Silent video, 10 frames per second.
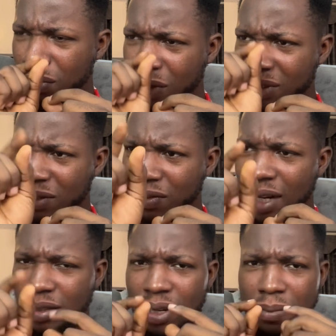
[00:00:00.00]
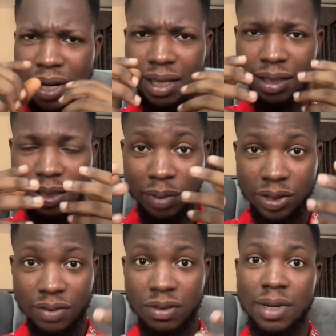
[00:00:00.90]
point of, I saw a
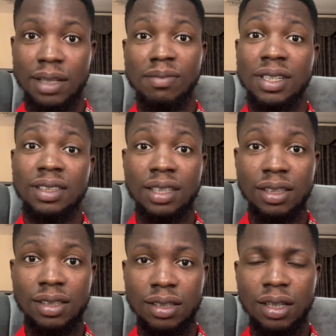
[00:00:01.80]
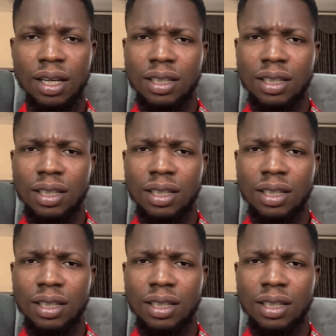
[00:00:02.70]
picture of a man meditating,